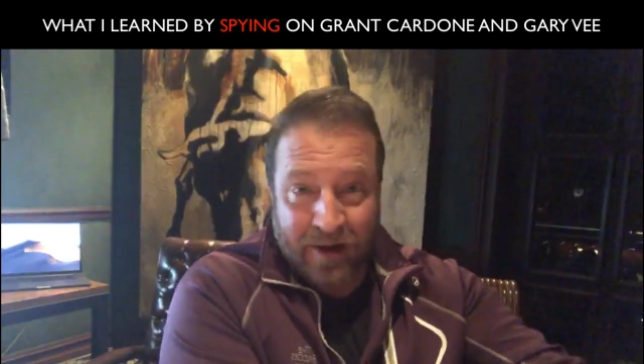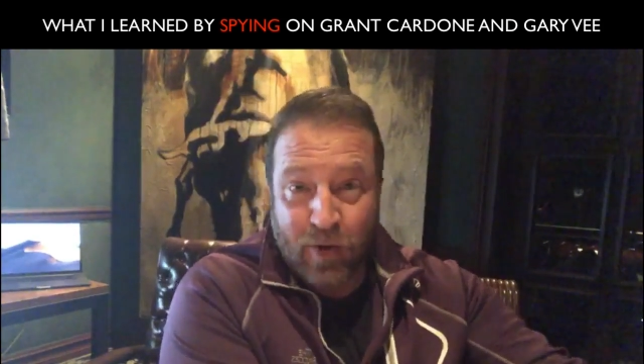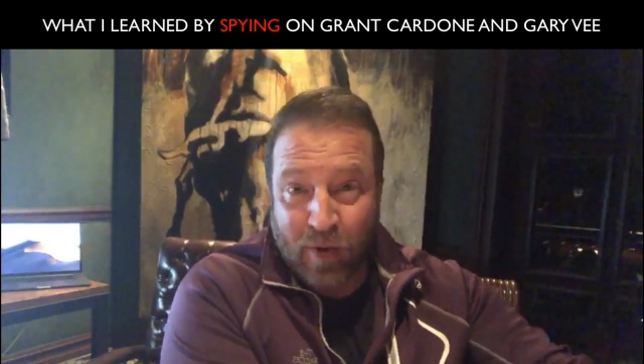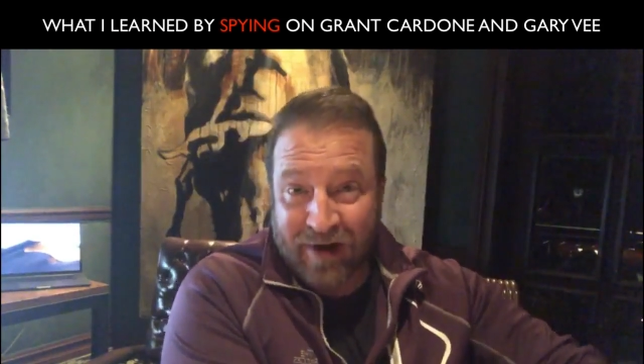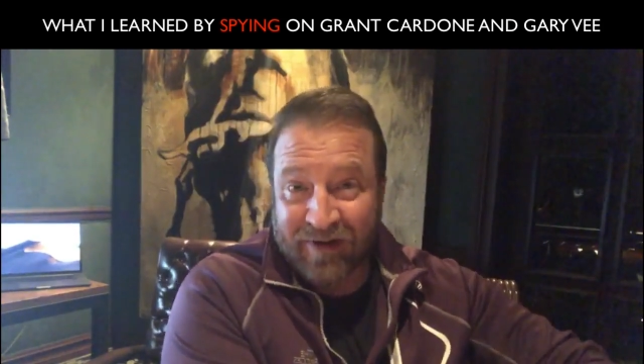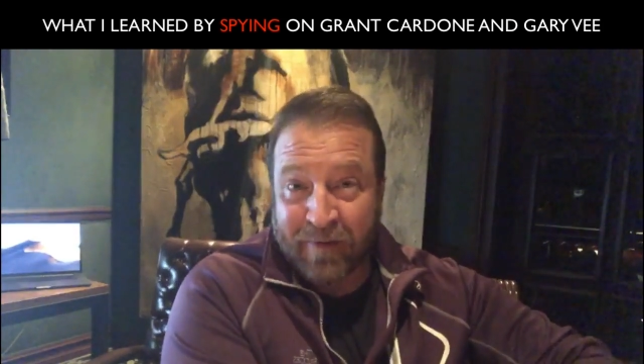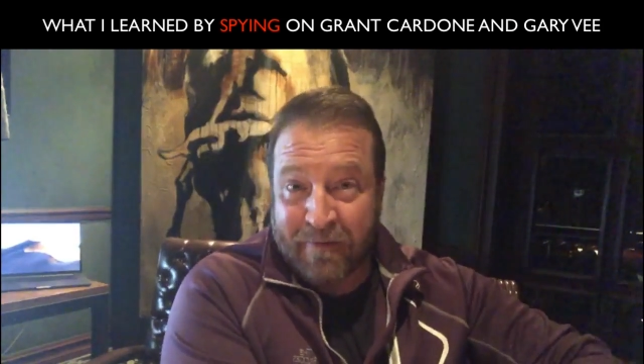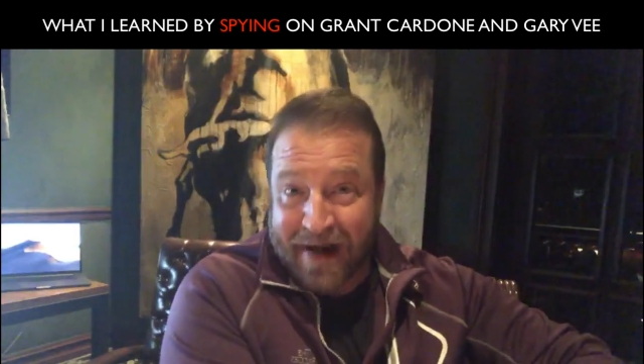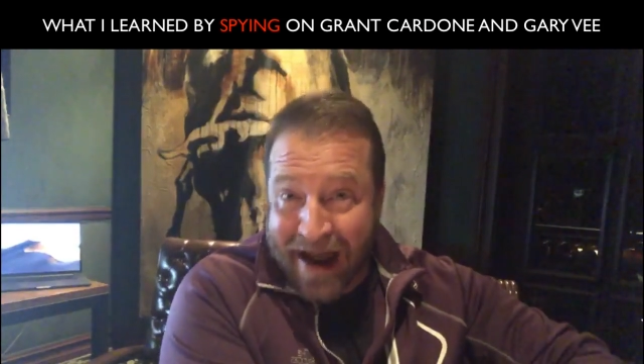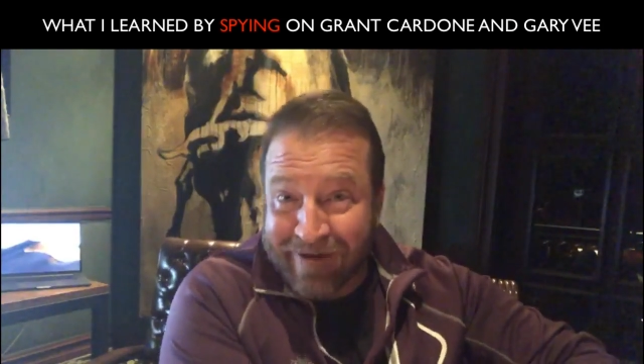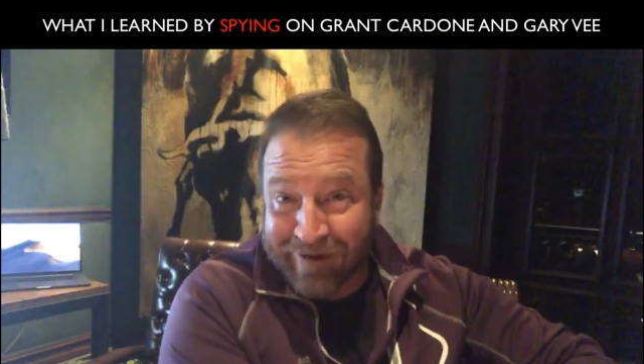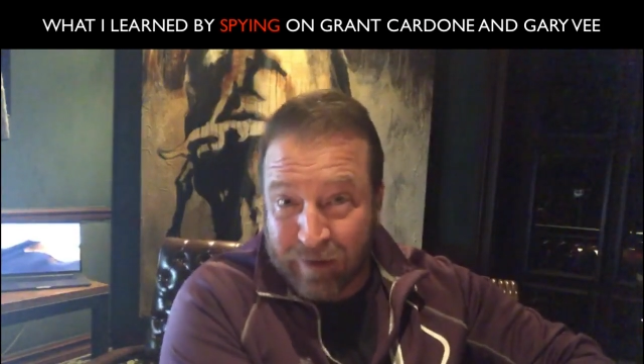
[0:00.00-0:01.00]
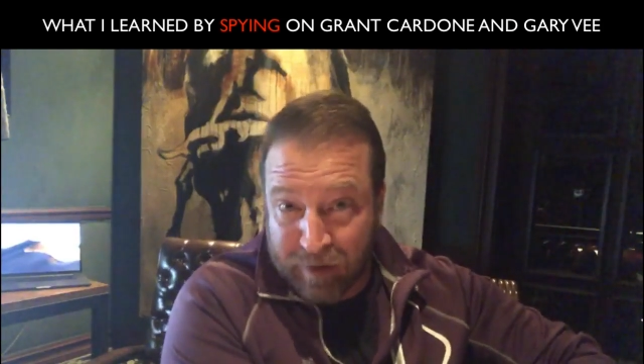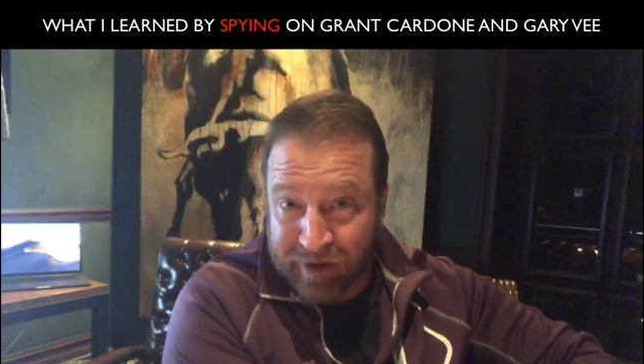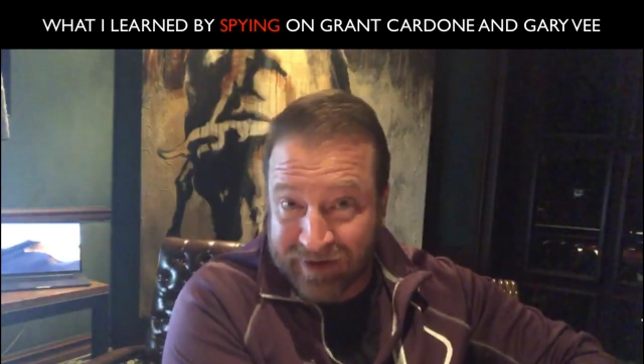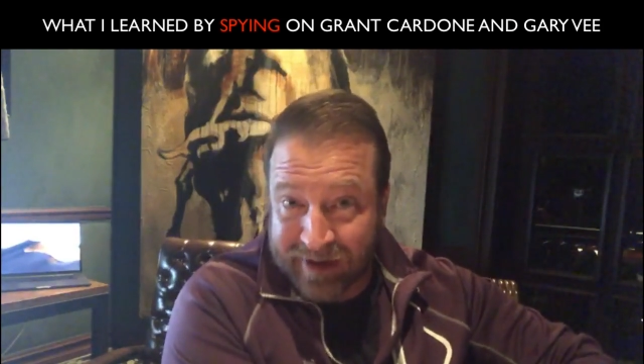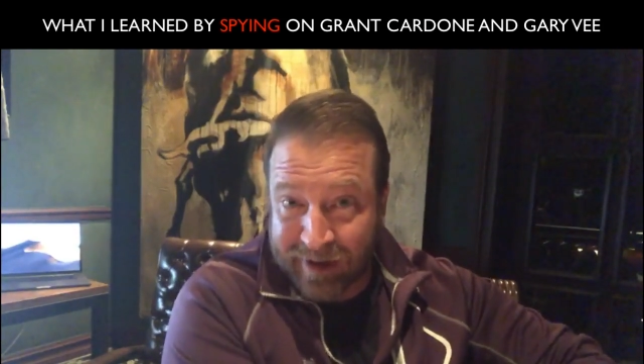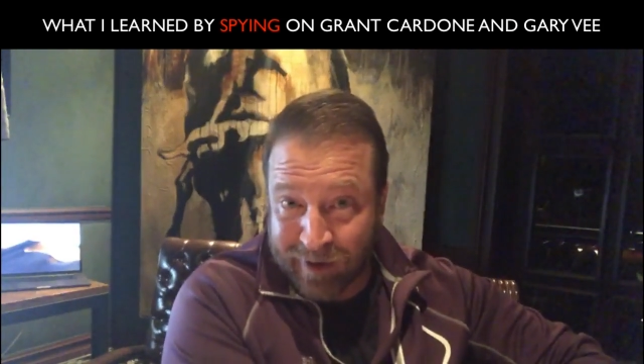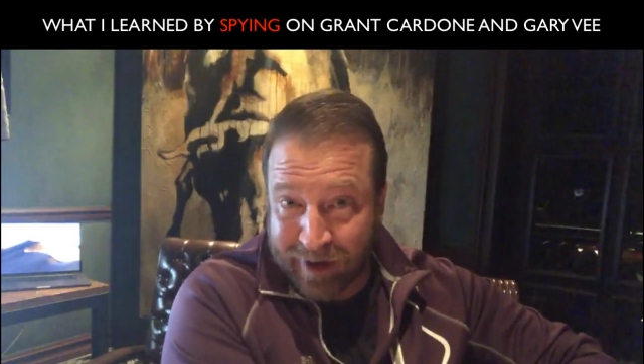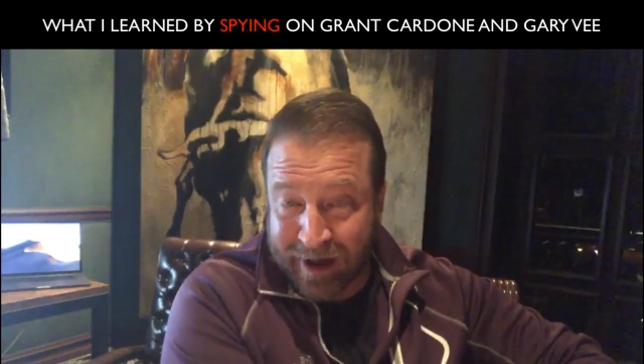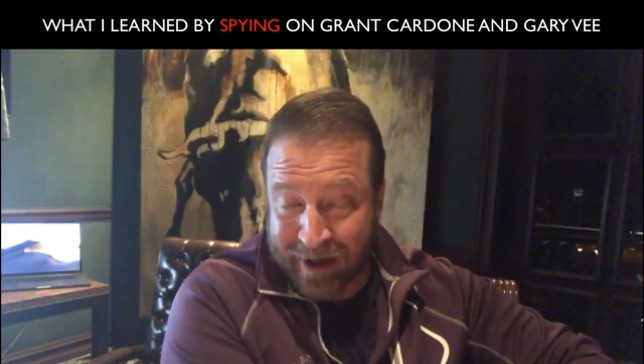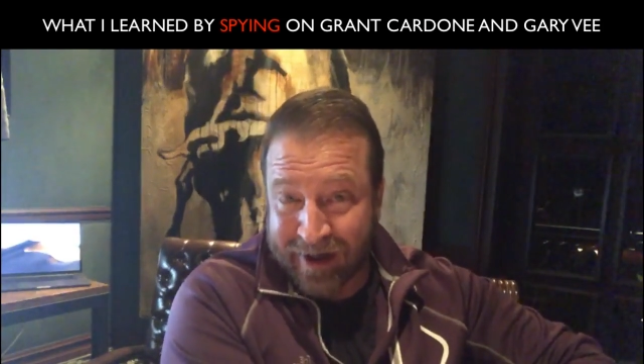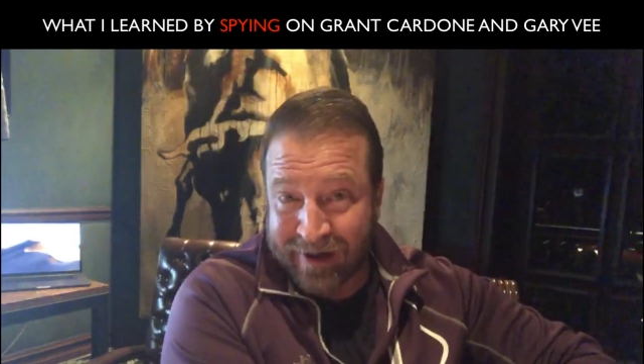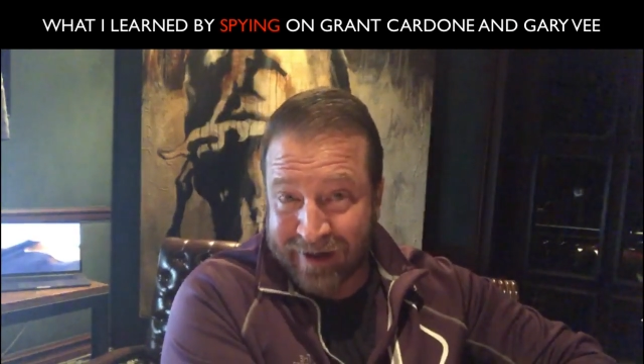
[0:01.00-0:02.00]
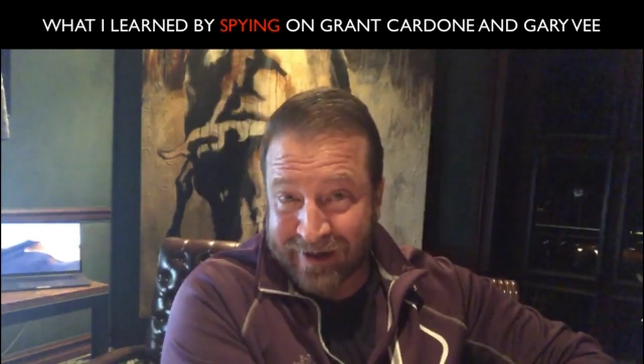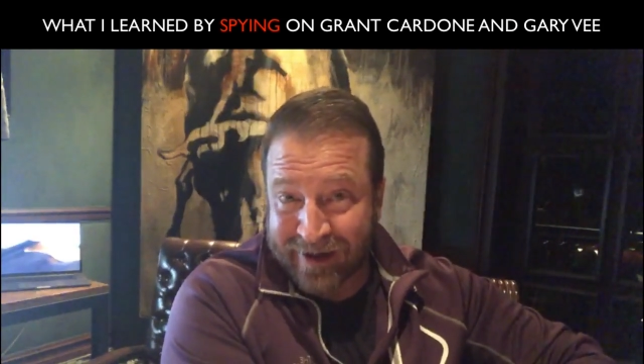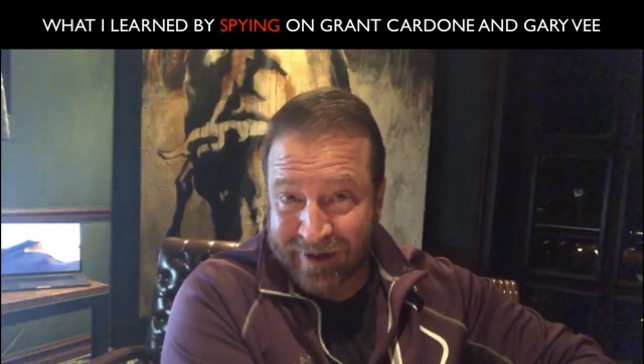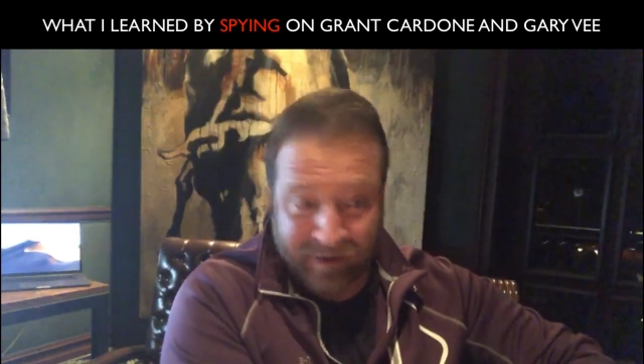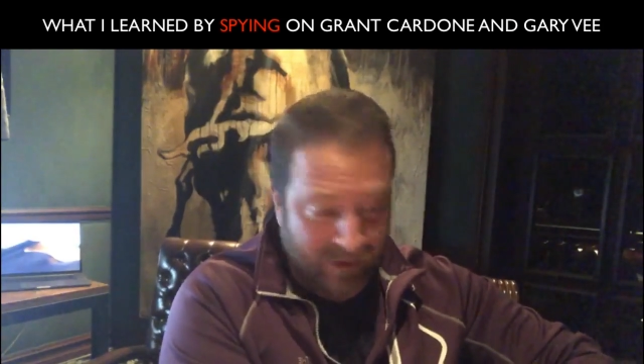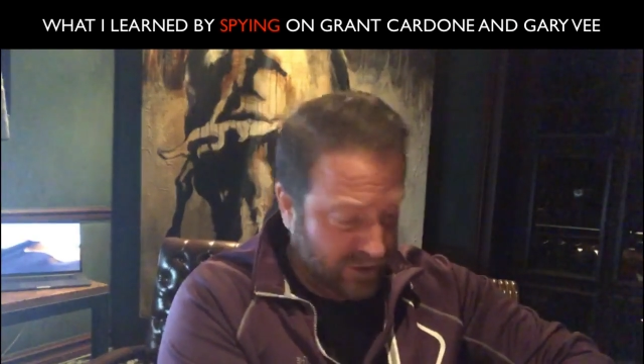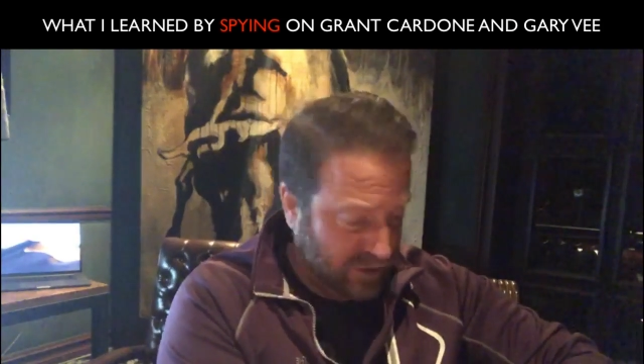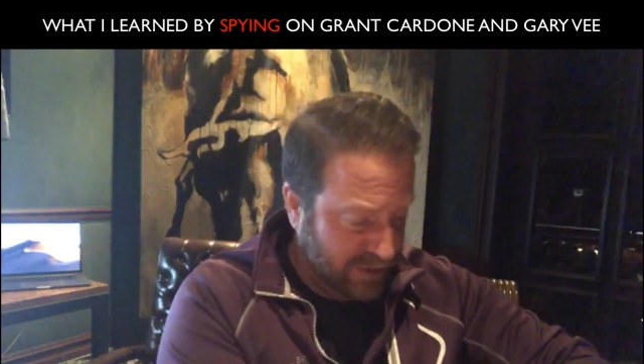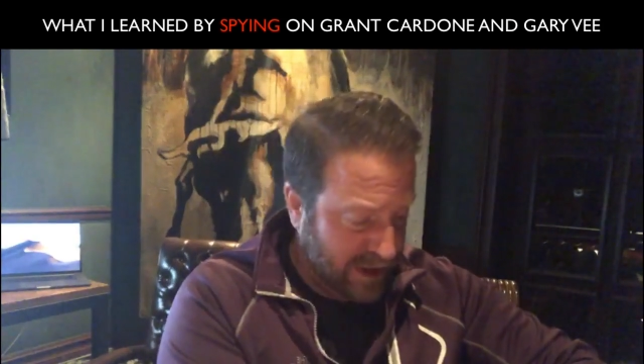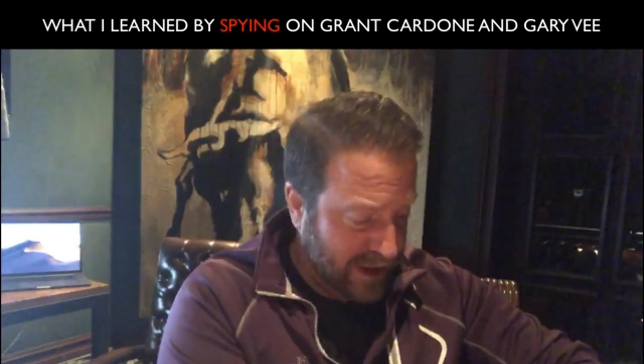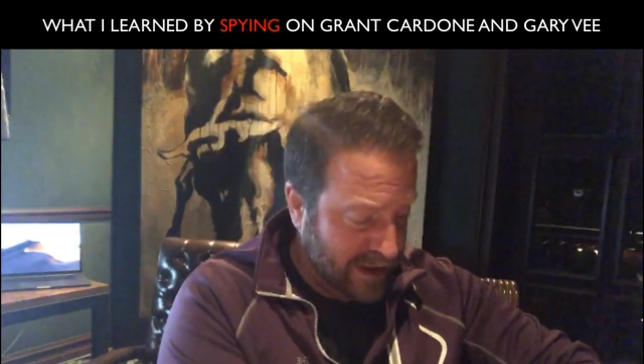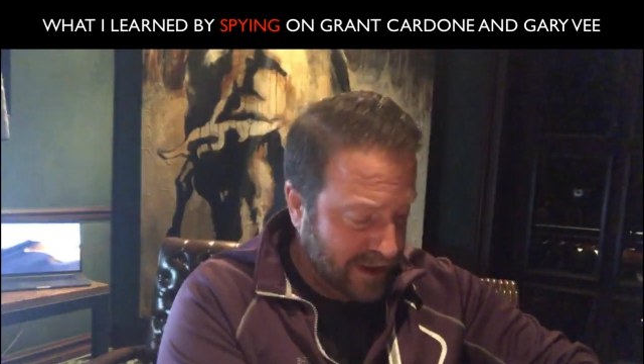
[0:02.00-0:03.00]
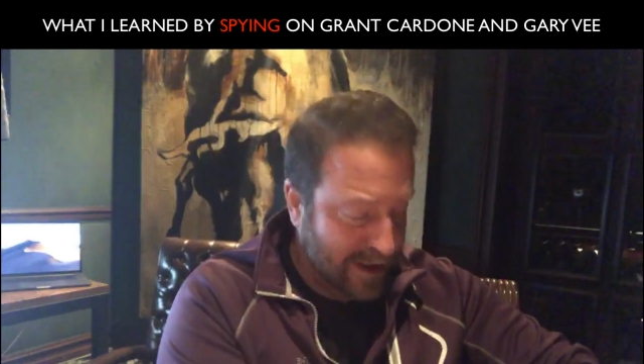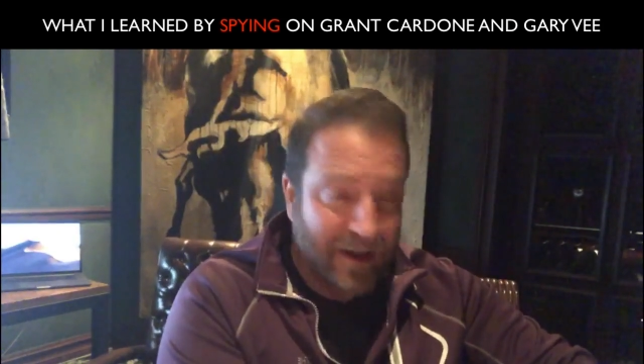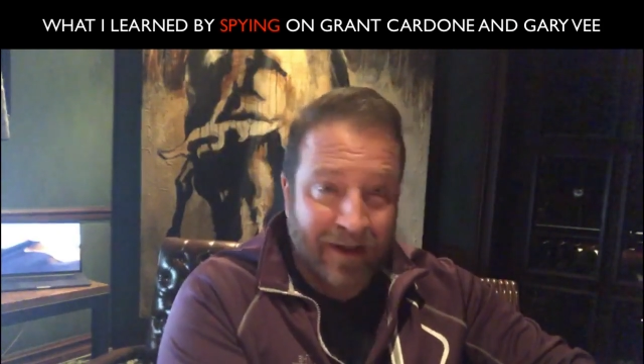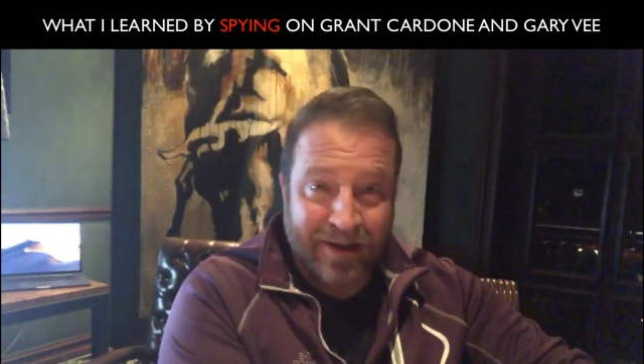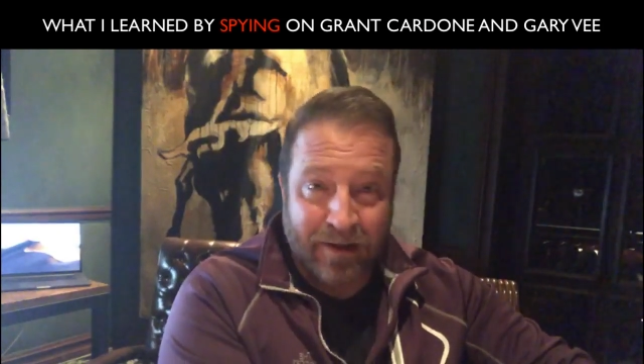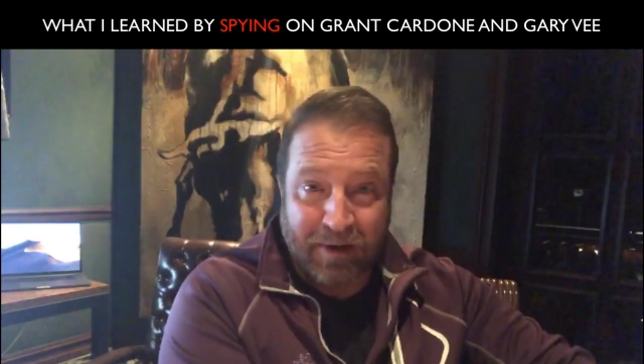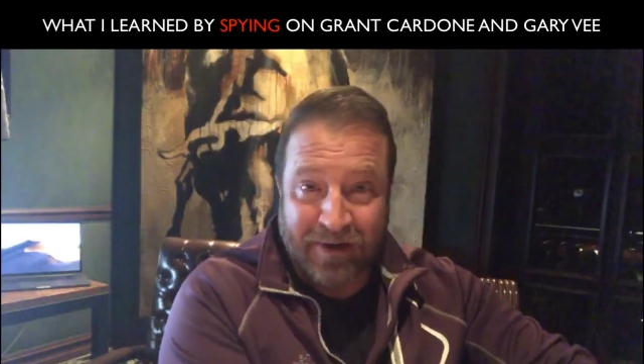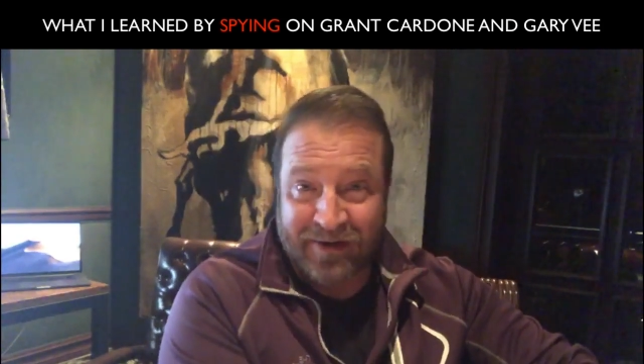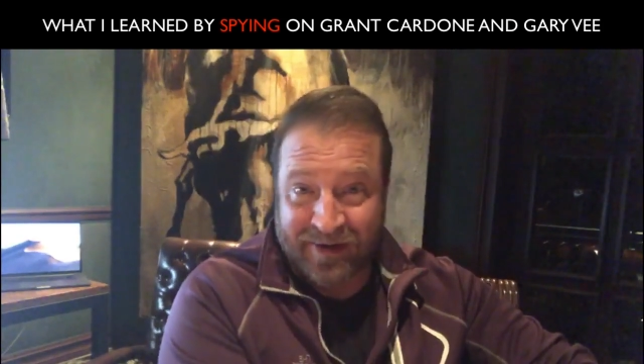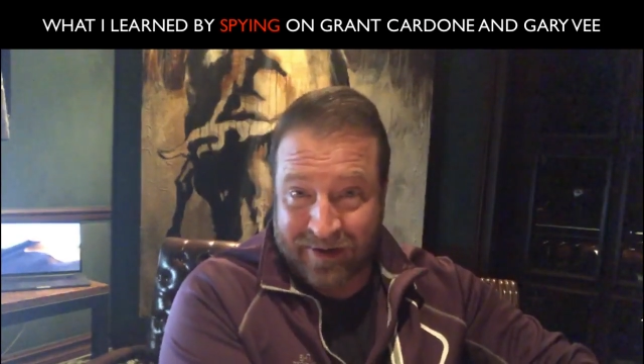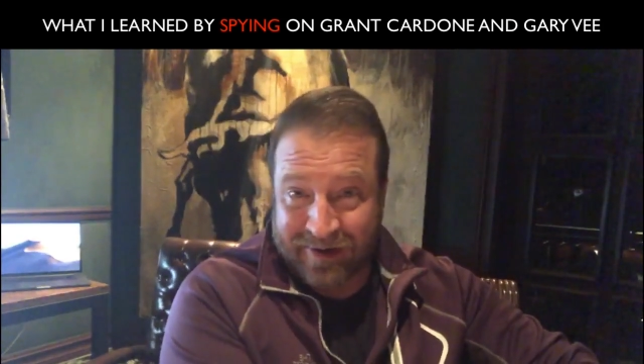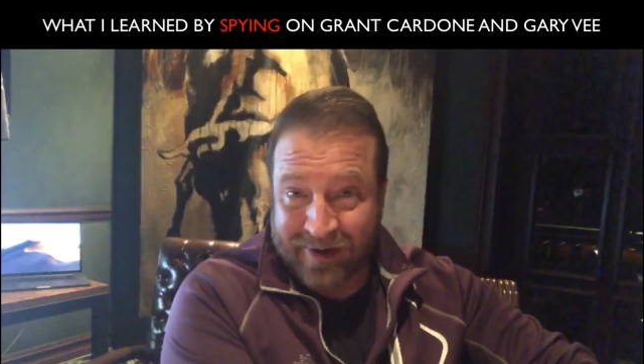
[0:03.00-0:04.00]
who went from never posting organic content on social media to